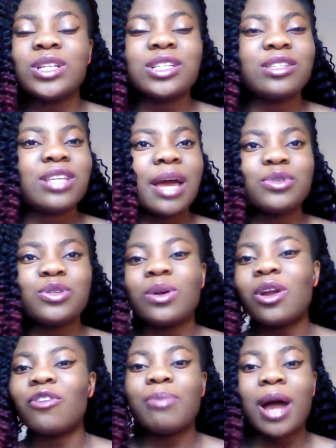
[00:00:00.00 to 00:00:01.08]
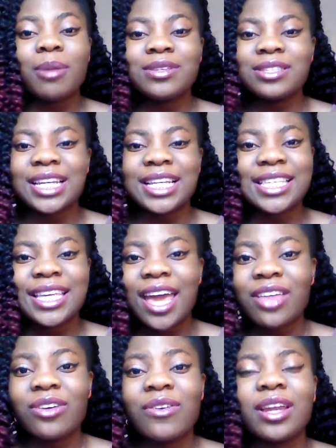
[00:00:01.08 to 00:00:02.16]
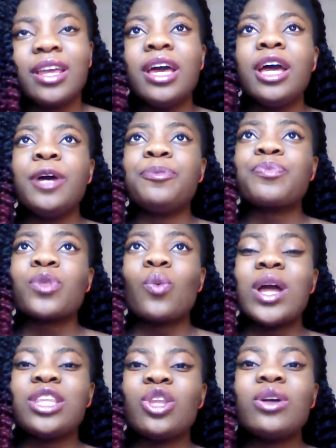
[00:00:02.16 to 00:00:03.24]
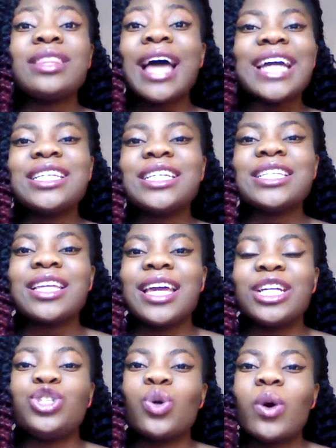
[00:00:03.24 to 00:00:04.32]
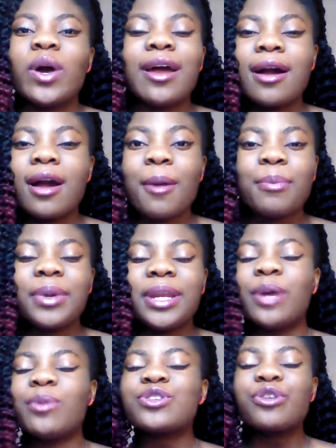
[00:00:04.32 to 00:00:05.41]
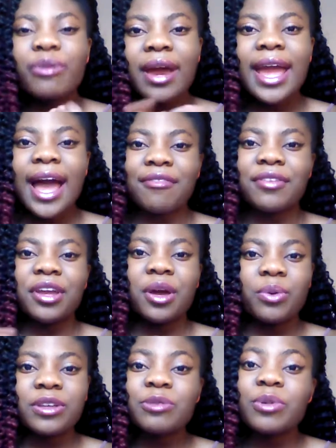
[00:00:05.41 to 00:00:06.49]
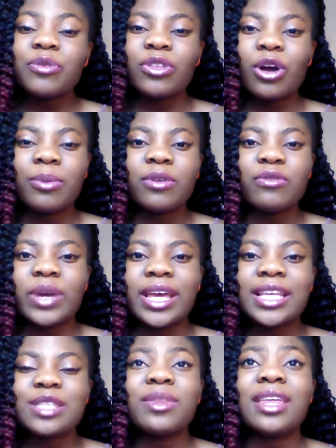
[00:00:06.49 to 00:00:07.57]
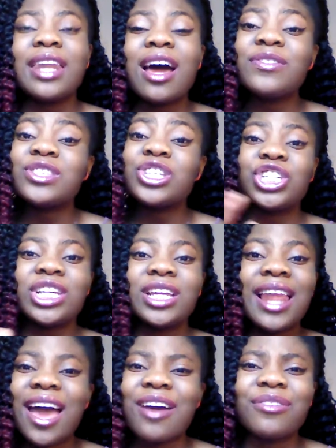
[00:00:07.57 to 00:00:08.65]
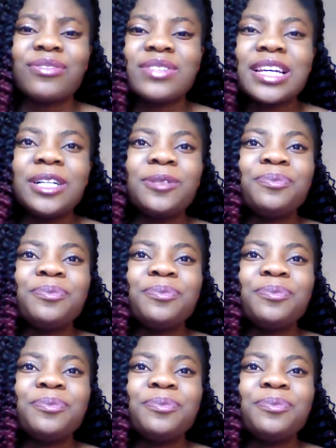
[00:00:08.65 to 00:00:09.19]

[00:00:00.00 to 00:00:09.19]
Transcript: we did do a lot of Bible study together. And when, not that I didn't enjoy her company, it was great having her with me for a couple of weeks. But then after she left,